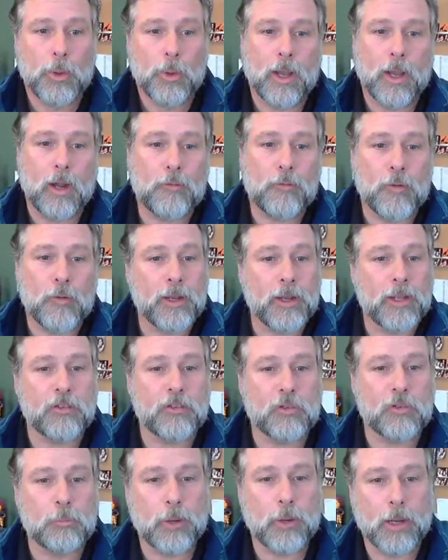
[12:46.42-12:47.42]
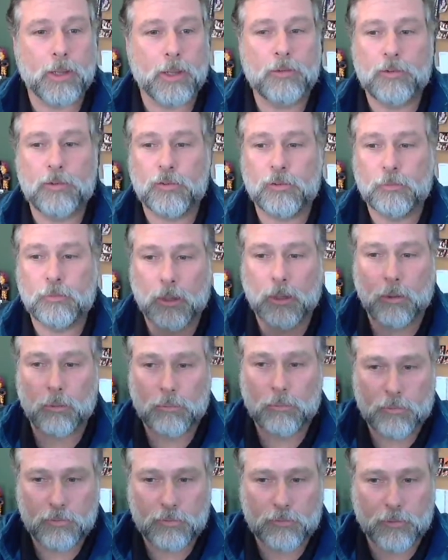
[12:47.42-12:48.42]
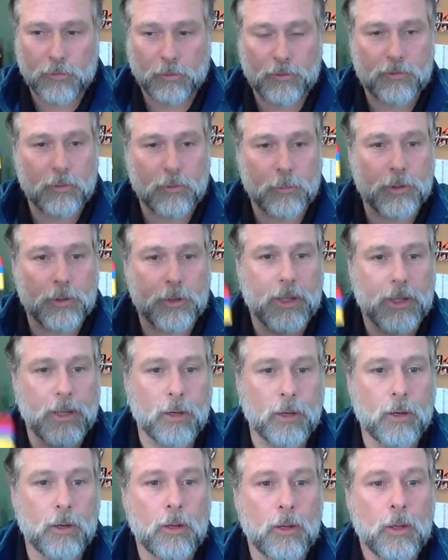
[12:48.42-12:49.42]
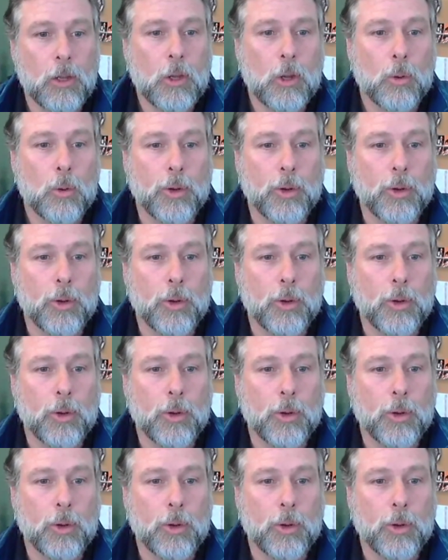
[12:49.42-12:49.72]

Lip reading: We get our funding at spreads, it's very similar to here.